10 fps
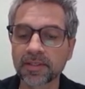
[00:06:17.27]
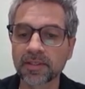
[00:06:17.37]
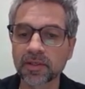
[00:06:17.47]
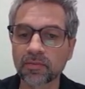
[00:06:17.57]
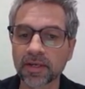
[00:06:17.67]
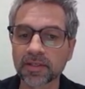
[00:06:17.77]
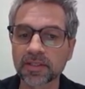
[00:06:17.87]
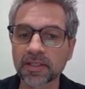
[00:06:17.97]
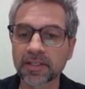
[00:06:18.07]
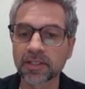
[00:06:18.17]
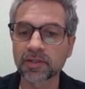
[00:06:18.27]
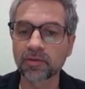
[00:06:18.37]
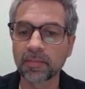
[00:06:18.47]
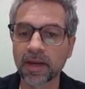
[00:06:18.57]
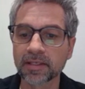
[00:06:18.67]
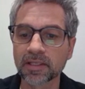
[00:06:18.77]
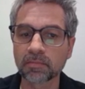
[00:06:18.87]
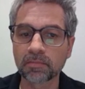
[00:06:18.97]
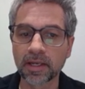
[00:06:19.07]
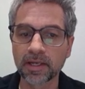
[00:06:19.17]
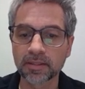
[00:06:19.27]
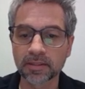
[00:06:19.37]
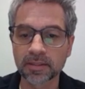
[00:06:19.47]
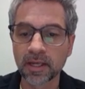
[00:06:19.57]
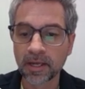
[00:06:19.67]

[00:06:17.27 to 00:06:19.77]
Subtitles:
to write statutory binding plans.